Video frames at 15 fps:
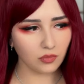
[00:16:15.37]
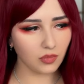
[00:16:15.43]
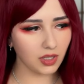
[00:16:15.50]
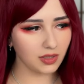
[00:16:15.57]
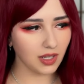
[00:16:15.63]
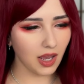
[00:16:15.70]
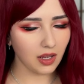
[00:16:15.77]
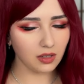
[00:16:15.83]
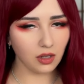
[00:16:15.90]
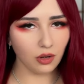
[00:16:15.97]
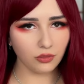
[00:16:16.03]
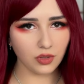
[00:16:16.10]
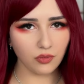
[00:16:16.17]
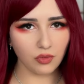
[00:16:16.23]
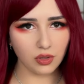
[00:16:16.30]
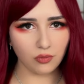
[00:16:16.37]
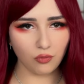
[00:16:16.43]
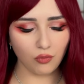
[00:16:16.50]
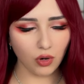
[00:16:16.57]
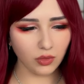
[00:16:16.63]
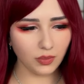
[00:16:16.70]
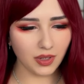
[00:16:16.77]
But that alone, it
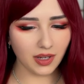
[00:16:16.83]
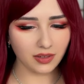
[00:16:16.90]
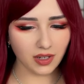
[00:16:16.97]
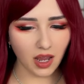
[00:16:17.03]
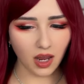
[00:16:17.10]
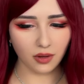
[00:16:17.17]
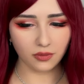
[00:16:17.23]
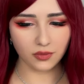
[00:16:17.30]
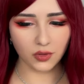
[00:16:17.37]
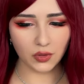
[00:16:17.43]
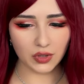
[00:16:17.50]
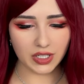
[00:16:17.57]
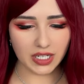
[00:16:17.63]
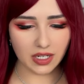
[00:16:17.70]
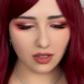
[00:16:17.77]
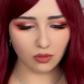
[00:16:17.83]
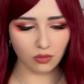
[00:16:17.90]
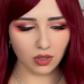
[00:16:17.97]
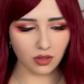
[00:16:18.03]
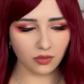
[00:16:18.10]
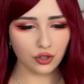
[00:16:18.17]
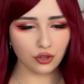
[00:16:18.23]
won't be enough to deal
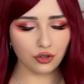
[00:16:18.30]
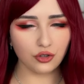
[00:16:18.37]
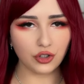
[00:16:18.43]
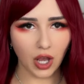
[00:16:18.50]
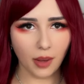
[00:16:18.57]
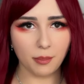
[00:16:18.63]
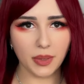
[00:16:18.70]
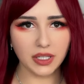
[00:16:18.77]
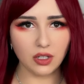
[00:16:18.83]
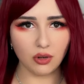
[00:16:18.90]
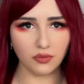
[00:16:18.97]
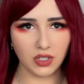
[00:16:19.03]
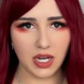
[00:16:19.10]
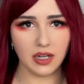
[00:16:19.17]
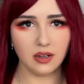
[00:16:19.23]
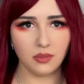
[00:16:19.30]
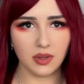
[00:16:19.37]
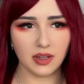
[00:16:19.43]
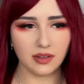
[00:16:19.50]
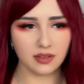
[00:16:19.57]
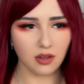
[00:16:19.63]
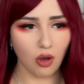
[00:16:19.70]
with that many of the
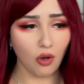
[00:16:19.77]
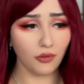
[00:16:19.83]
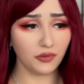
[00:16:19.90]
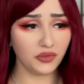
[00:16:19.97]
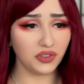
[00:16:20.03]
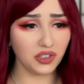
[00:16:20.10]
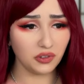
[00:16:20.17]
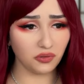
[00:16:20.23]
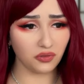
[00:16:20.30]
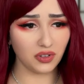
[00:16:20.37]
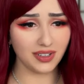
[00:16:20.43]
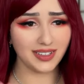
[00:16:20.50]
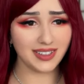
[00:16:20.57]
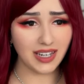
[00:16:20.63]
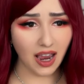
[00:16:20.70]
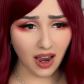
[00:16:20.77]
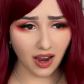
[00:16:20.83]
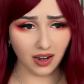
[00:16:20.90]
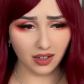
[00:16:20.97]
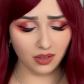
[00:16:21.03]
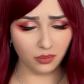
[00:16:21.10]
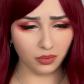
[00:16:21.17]
enemies of different
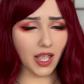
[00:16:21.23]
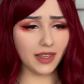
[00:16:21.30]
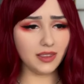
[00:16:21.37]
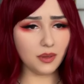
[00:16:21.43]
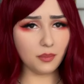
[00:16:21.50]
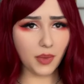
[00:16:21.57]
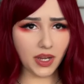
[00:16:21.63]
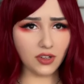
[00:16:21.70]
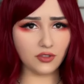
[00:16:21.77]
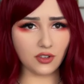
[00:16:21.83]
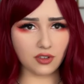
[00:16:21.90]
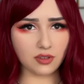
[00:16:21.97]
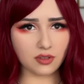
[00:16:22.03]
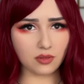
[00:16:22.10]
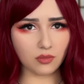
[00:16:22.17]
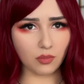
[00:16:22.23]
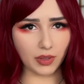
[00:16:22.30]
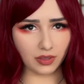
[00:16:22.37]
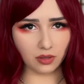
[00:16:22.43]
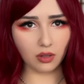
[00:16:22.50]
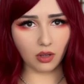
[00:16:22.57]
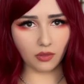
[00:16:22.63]
type. And the mages, by
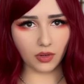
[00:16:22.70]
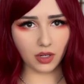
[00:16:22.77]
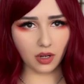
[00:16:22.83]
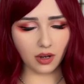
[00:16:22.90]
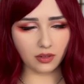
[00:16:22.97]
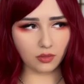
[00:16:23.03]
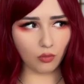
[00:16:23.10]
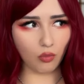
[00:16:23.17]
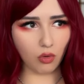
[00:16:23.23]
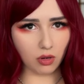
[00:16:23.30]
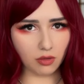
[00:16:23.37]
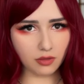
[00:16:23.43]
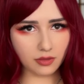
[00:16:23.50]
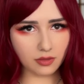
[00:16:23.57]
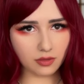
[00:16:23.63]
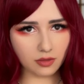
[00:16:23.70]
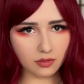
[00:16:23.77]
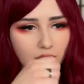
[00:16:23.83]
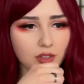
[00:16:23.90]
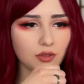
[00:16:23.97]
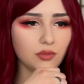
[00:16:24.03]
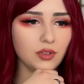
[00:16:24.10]
the look of it, are the worst,
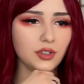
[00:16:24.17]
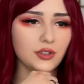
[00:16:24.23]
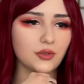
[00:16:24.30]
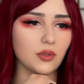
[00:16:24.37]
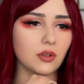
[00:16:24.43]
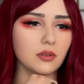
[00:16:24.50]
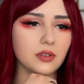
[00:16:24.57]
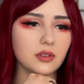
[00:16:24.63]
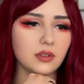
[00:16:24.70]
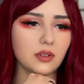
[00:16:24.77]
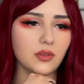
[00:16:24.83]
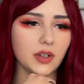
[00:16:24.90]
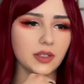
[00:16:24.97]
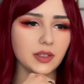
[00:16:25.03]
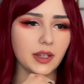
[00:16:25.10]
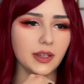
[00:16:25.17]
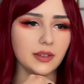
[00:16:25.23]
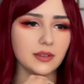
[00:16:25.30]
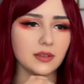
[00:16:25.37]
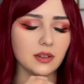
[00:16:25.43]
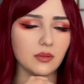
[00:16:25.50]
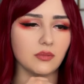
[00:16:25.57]
because he really struggles to defend
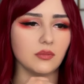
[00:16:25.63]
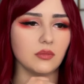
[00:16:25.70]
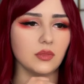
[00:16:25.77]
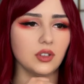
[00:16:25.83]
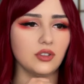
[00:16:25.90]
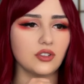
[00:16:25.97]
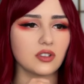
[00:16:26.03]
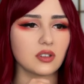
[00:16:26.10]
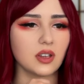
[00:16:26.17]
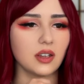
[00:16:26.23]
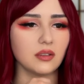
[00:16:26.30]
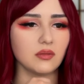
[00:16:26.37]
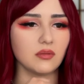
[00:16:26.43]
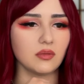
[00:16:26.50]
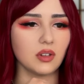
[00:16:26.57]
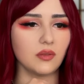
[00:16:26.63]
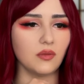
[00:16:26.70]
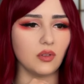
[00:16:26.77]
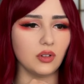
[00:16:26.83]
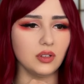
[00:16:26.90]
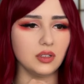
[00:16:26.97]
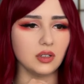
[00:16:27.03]
against them. He just can't
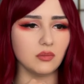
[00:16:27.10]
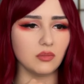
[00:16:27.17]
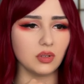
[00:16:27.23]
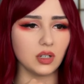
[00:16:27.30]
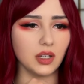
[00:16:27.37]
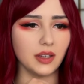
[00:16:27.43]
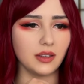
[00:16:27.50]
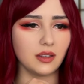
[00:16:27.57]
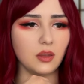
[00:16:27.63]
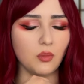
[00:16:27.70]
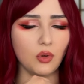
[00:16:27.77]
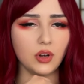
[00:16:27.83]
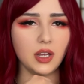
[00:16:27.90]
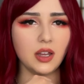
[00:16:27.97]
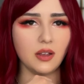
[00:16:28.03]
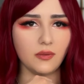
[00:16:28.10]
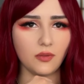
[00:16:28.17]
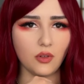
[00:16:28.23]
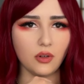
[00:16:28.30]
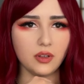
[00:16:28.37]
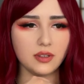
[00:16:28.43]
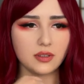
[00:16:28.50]
avoid them. But like, the more he
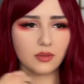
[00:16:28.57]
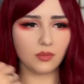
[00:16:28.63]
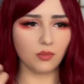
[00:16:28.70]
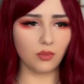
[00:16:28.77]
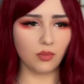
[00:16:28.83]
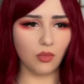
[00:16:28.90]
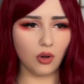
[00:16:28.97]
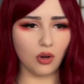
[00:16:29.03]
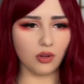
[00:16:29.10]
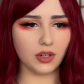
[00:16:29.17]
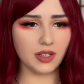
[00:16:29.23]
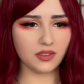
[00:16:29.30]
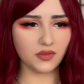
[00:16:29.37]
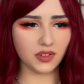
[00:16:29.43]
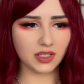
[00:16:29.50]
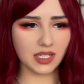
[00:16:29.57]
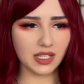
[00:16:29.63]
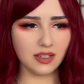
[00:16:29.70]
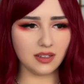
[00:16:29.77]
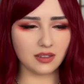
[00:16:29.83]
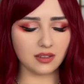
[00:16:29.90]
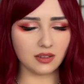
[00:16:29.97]
avoids, the more his
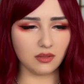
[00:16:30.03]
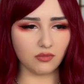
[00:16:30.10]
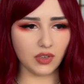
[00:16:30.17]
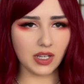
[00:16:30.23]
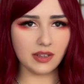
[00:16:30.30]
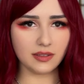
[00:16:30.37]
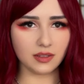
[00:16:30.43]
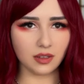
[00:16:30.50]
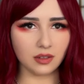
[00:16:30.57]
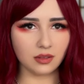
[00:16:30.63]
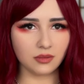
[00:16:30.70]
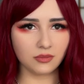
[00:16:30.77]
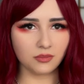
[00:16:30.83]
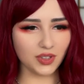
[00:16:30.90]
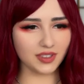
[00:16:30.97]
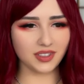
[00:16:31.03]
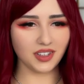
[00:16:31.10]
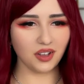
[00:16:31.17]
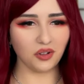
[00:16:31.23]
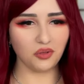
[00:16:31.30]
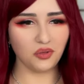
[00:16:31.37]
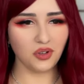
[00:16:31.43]
fatigue is raising. But
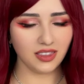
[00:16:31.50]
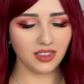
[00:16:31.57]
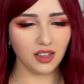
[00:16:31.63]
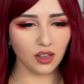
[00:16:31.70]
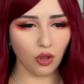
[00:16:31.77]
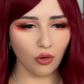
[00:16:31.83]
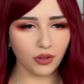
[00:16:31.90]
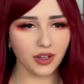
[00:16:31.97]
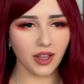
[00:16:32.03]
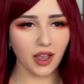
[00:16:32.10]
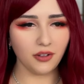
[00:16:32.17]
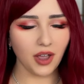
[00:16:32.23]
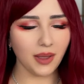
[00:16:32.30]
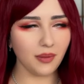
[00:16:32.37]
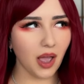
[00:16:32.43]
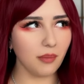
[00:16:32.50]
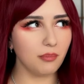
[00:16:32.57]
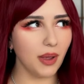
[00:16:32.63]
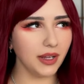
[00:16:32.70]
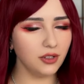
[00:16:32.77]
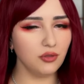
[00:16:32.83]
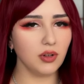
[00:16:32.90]
still, the longer, I
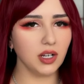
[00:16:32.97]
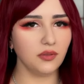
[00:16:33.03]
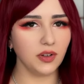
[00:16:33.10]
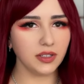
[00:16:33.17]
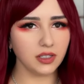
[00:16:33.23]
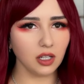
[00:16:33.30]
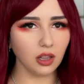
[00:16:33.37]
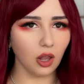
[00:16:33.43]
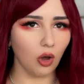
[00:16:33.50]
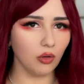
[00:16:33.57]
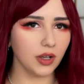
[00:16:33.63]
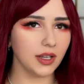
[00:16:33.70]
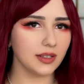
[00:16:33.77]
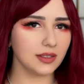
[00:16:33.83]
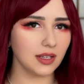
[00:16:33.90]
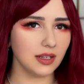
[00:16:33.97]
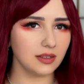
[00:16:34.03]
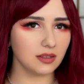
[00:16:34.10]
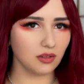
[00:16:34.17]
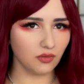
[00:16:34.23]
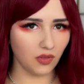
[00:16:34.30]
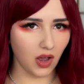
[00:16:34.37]
bet you anything, the longest he
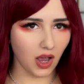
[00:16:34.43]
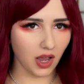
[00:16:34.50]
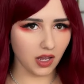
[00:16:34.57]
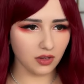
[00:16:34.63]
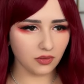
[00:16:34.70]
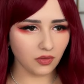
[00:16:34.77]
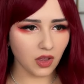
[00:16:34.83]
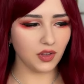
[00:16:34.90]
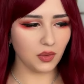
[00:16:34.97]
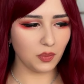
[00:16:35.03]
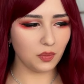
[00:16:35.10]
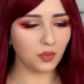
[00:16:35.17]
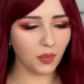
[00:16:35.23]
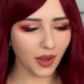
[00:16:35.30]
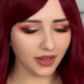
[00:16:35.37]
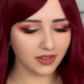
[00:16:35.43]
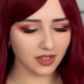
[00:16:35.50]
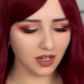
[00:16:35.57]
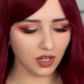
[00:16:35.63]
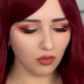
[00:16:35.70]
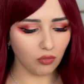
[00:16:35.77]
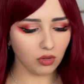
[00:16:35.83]
survives, the
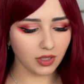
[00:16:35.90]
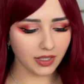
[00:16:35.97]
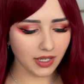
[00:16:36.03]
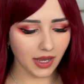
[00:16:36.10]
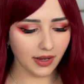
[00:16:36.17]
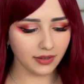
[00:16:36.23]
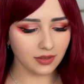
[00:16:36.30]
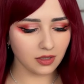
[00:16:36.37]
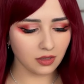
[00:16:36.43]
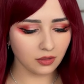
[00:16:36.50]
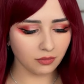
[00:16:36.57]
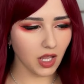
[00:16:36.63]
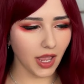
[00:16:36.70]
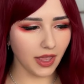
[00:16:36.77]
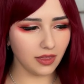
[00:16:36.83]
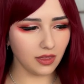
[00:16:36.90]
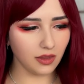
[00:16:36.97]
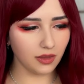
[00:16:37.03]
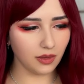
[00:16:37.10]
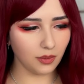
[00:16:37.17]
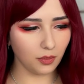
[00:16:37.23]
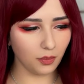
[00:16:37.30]
better he will get. And
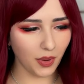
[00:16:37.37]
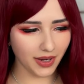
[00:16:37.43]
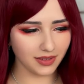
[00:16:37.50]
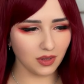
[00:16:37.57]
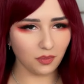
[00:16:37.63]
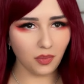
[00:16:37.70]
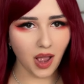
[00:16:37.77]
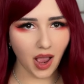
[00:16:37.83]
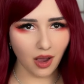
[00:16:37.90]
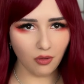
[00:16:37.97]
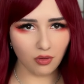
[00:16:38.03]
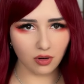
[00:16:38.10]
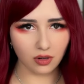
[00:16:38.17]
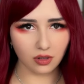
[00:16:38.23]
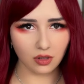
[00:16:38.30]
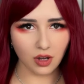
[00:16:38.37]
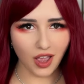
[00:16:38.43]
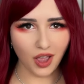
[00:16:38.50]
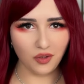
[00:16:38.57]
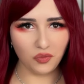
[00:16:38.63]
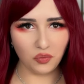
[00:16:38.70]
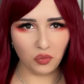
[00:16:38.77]
the better power
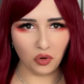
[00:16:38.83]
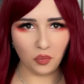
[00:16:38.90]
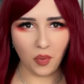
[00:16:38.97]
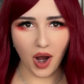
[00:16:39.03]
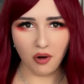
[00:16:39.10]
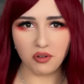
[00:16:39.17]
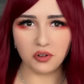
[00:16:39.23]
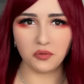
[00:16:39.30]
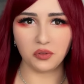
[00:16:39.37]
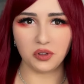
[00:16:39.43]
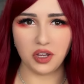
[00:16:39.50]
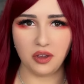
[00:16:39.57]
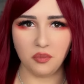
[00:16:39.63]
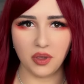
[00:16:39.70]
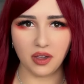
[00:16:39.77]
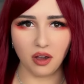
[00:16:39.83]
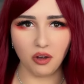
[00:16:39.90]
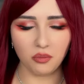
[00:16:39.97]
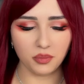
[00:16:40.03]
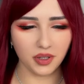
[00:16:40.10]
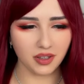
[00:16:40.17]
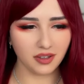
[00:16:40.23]
and more powerful he
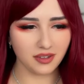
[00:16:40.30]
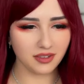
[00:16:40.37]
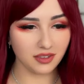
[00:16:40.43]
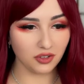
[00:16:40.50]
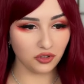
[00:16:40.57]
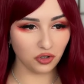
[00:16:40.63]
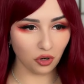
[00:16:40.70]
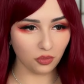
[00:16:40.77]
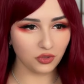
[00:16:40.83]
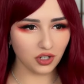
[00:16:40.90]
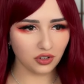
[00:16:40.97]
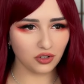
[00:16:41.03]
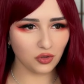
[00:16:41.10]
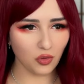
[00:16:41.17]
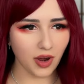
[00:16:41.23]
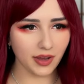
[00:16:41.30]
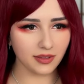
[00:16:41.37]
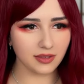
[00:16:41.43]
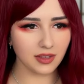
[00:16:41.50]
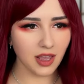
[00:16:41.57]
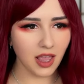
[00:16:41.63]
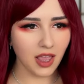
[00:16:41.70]
become, because the job change
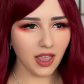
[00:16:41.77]
quest